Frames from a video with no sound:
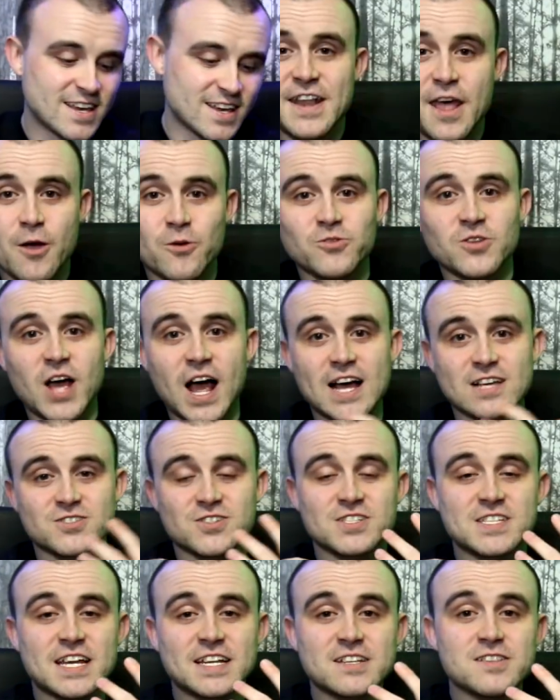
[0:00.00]
Now, as I
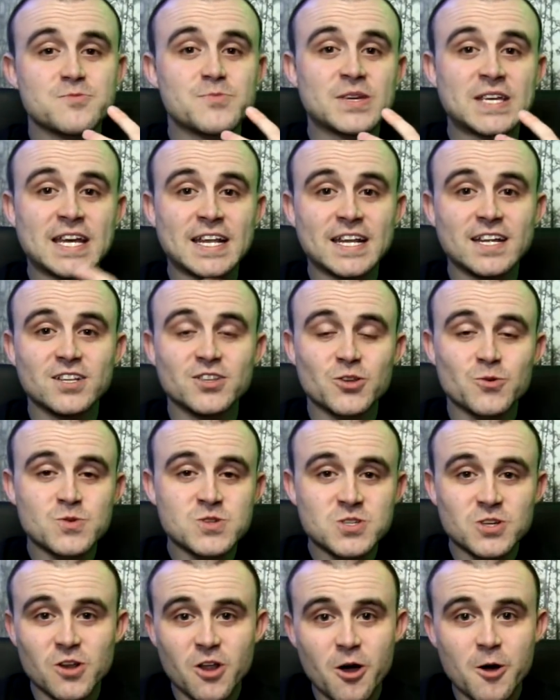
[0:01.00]
said at the beginning, there
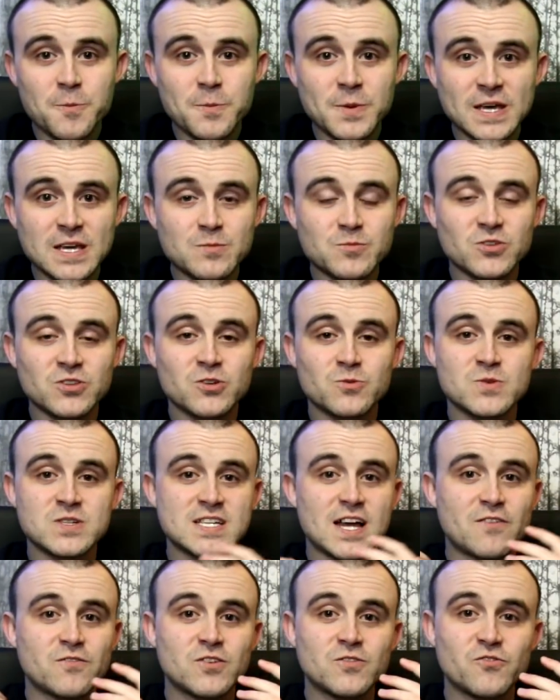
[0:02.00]
was a lot of people that was
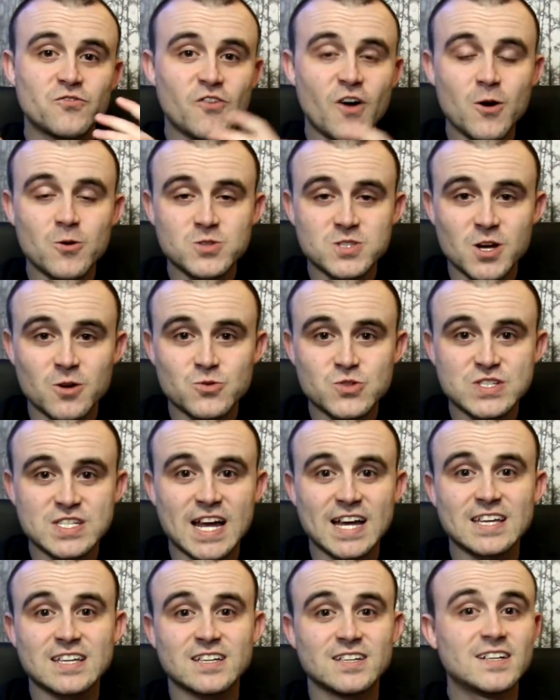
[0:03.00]
having photos
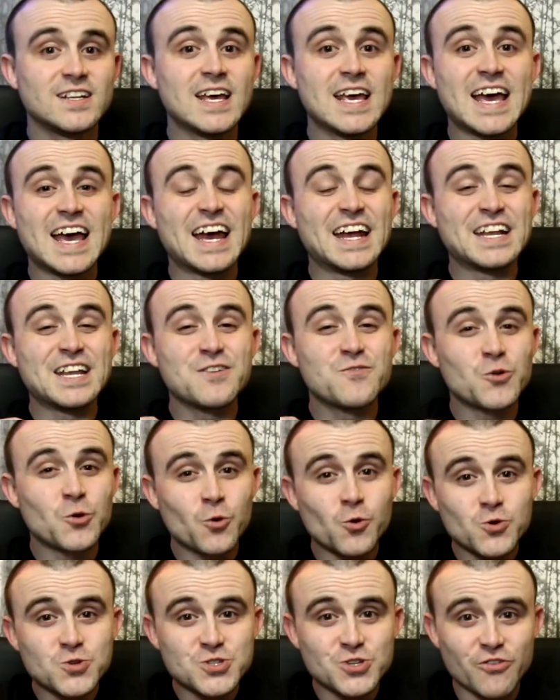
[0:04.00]
taken and even
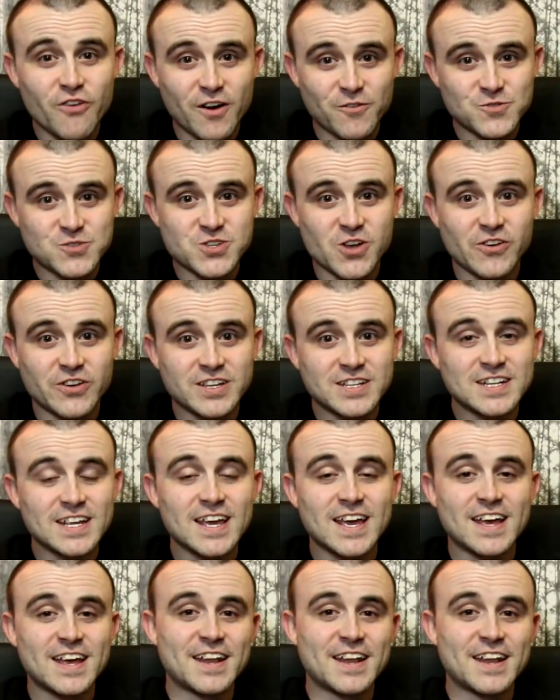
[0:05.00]
autographs signed.